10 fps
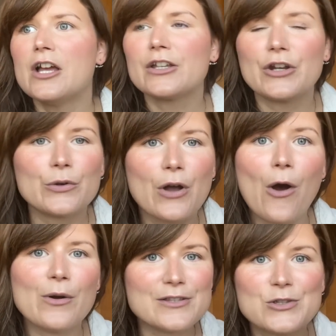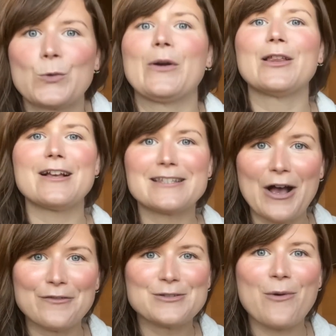you know, go and squirrel
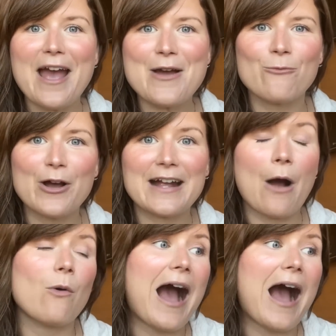ourselves away and work out,